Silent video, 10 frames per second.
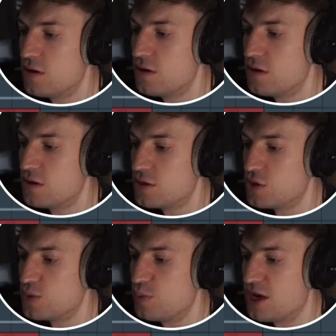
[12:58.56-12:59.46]
So
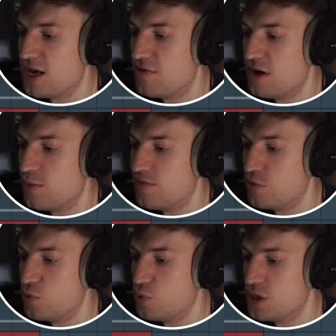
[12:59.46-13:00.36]
just play around with
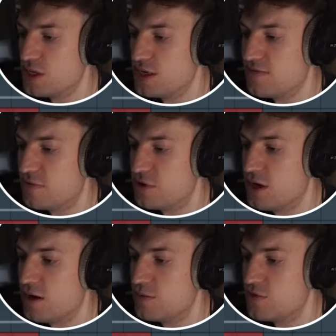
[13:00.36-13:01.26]
all these different
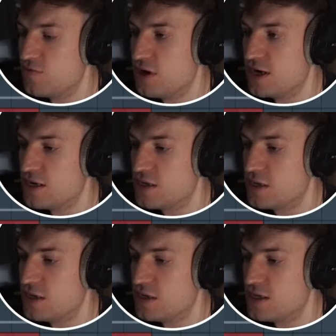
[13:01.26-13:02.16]
types of rates
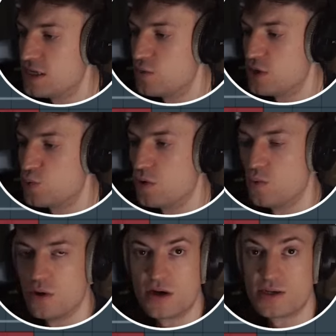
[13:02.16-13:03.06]
and see which one
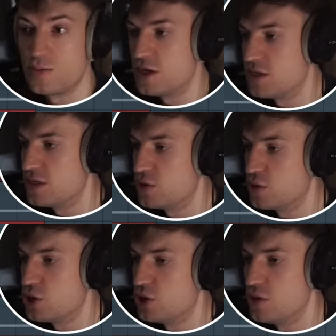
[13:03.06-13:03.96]
works best
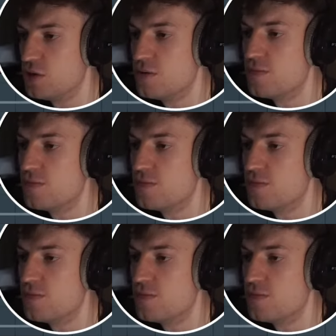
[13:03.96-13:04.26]
tune.